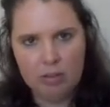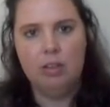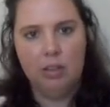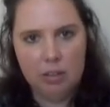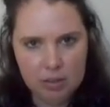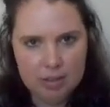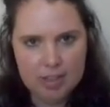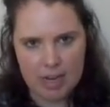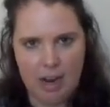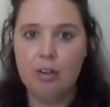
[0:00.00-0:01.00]
The whole
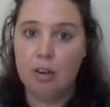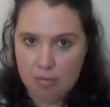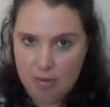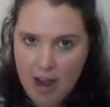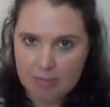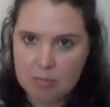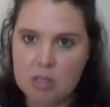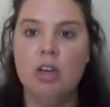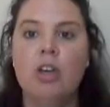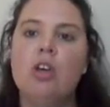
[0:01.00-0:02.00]
sound
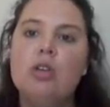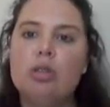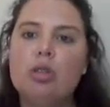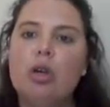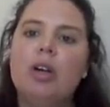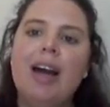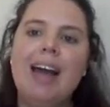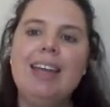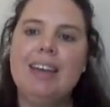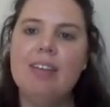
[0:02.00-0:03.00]
rhymes. So
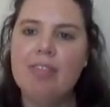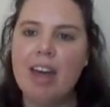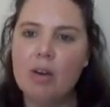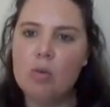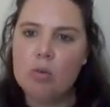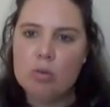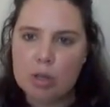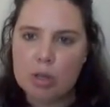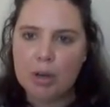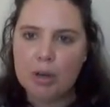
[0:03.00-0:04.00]
I give that
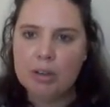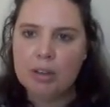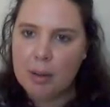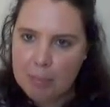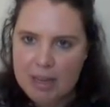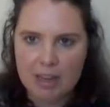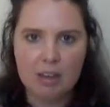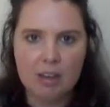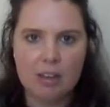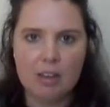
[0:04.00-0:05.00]
also a
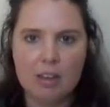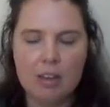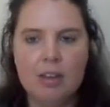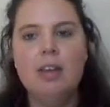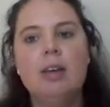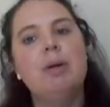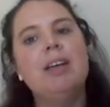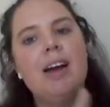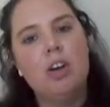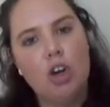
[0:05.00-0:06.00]
B.
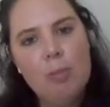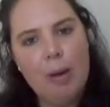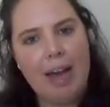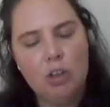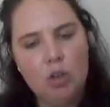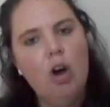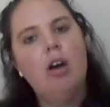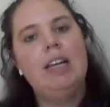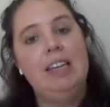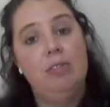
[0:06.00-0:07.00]
But now go back, you
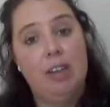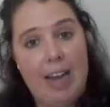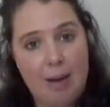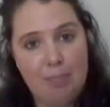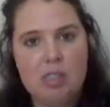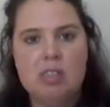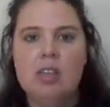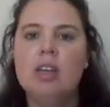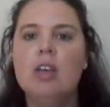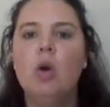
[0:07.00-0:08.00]
can't leave gaps.
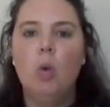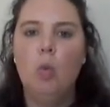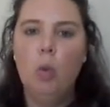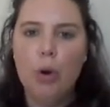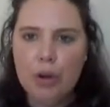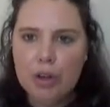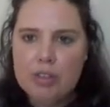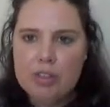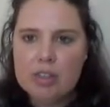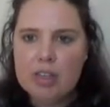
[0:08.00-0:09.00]

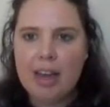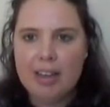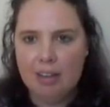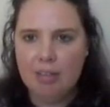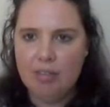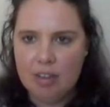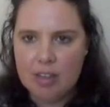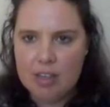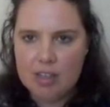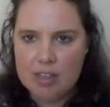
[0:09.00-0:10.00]
Words, I give
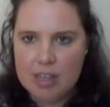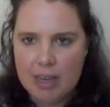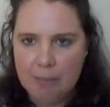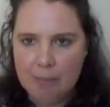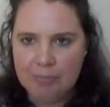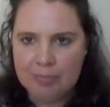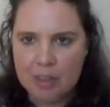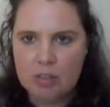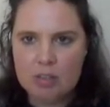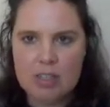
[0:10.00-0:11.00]
a C,
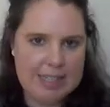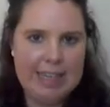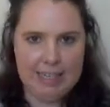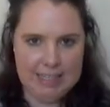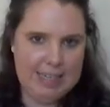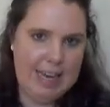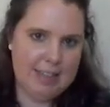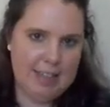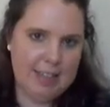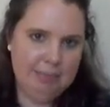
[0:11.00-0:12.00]
because it's the next
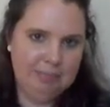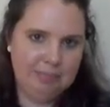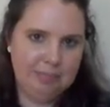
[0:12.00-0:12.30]
letter.